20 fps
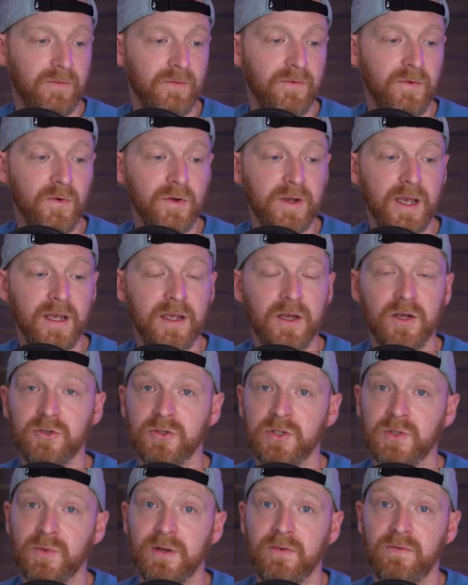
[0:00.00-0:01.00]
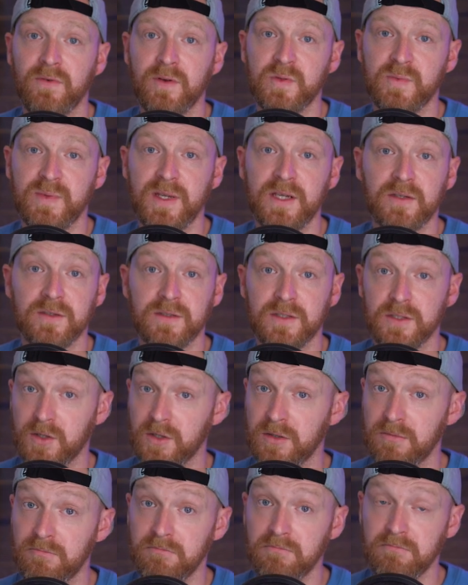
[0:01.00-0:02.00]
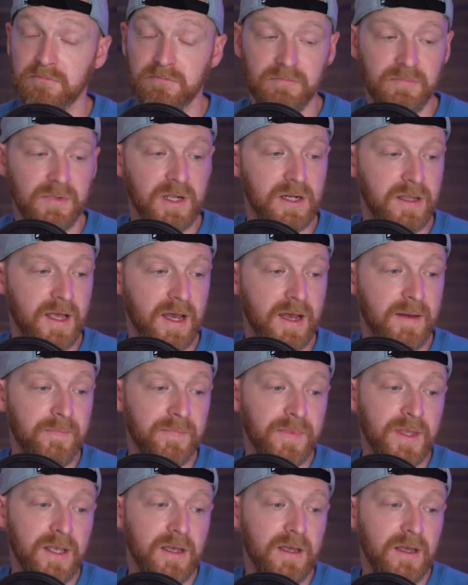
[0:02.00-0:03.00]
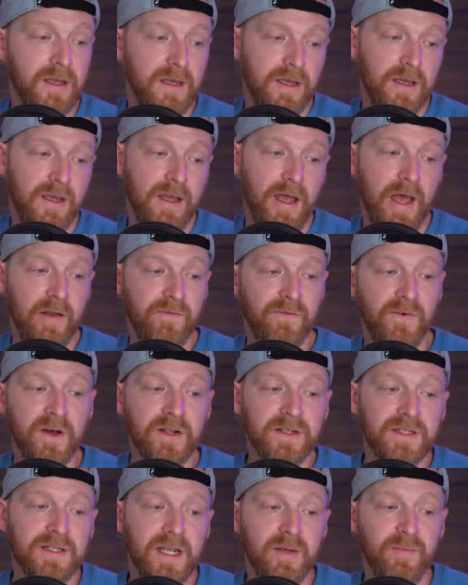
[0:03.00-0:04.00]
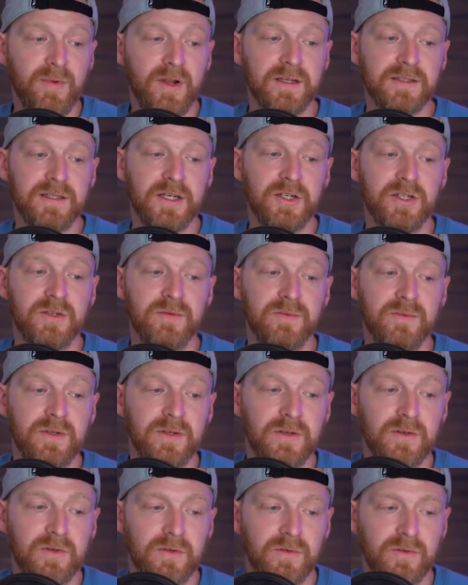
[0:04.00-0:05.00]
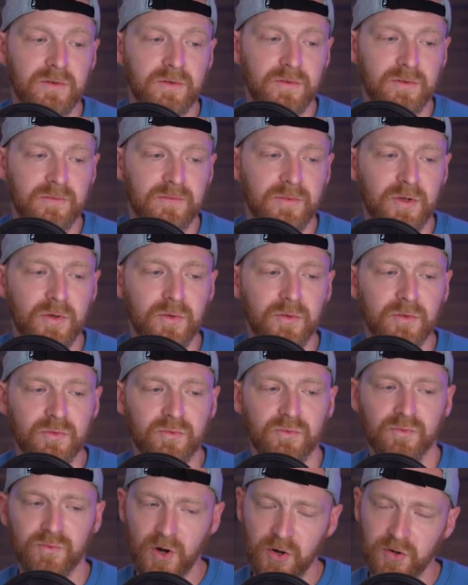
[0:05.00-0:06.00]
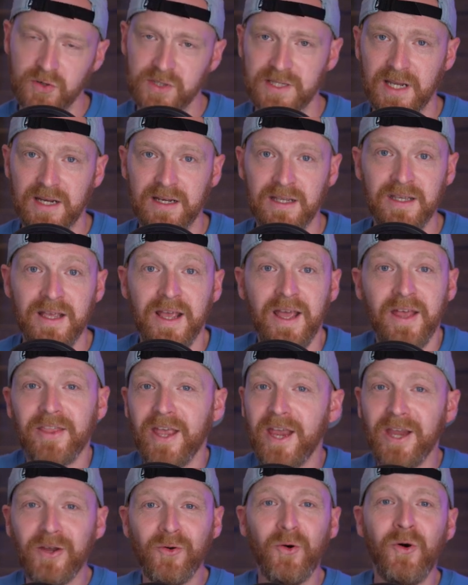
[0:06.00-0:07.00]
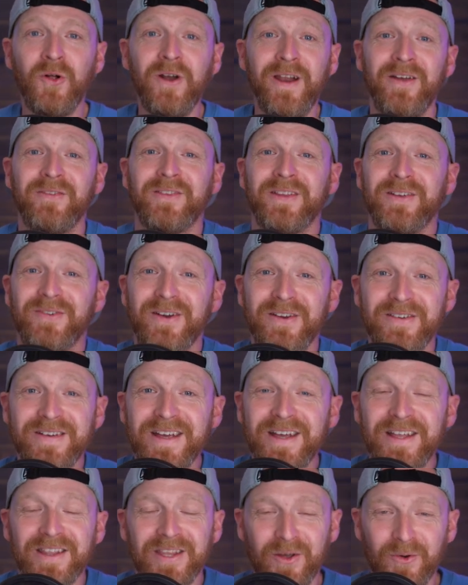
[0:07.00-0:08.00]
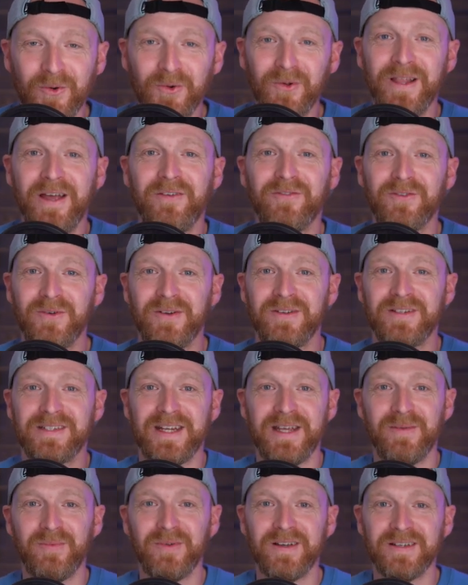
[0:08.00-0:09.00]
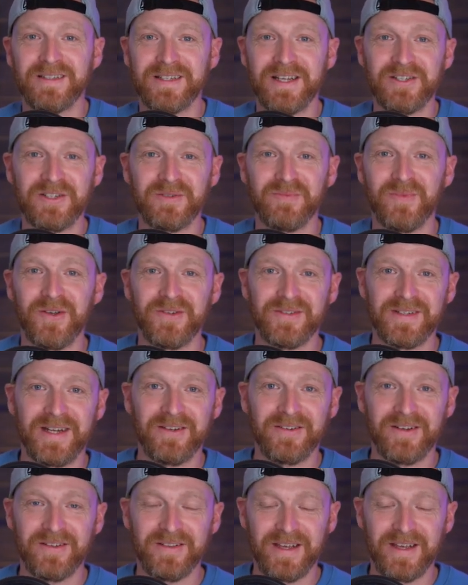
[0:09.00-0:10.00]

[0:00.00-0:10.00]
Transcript: 120 frames per second is good. Like that. Advanced stabilization called Rock Steady. They all have their own. They all have their own stabilization modes now, don't